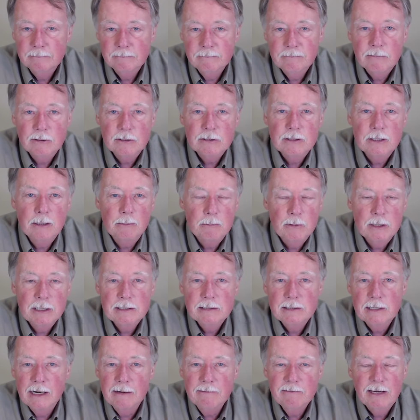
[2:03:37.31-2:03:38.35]
for some
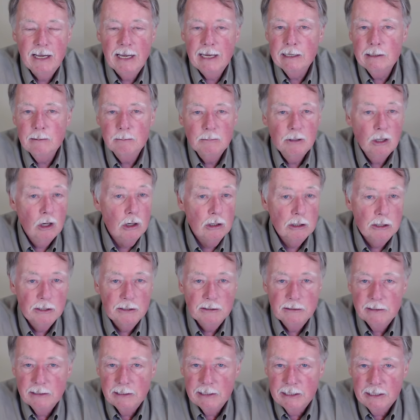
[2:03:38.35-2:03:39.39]
reason I've had them
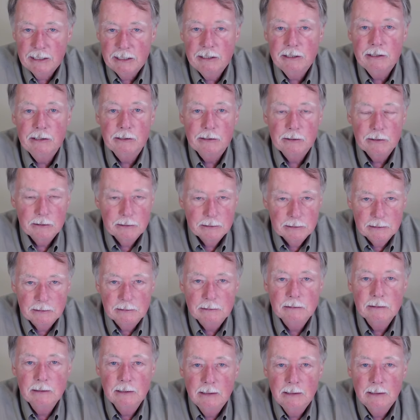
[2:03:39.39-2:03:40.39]
longer than a year, and